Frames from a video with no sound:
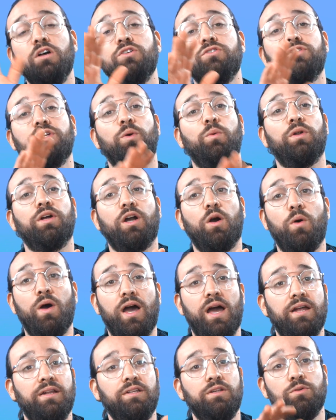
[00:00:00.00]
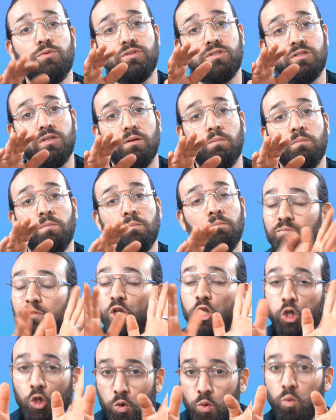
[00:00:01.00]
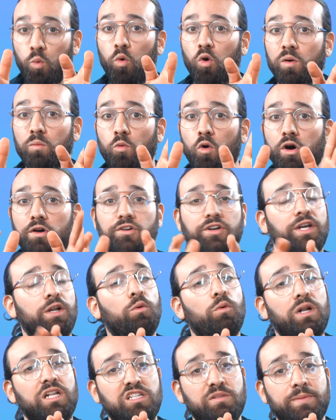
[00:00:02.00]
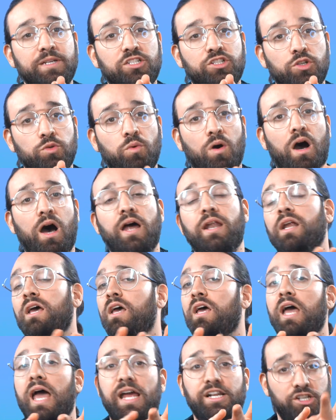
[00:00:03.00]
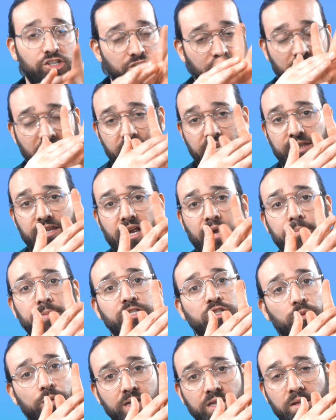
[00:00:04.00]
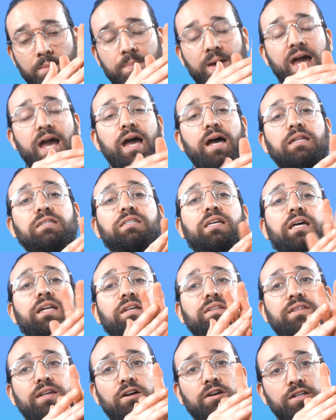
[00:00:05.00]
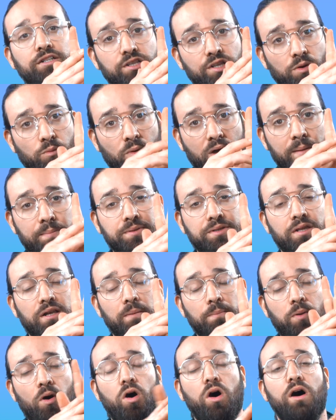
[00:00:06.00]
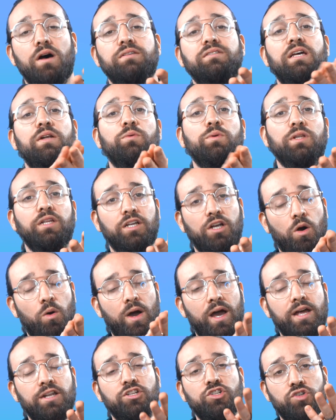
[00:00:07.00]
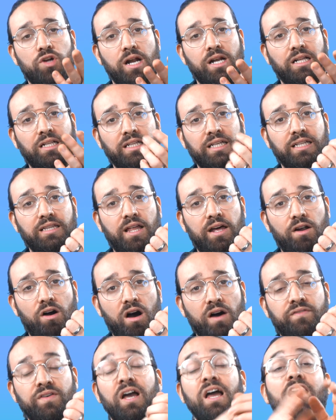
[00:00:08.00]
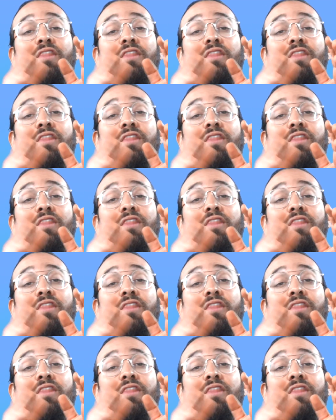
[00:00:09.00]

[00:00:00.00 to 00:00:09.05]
So you want to go ahead and use some lukewarm water. You don't want it to be too hot, and just get in there between the pads, get in there into the webs of their paws, and really go ahead and try to clean that off.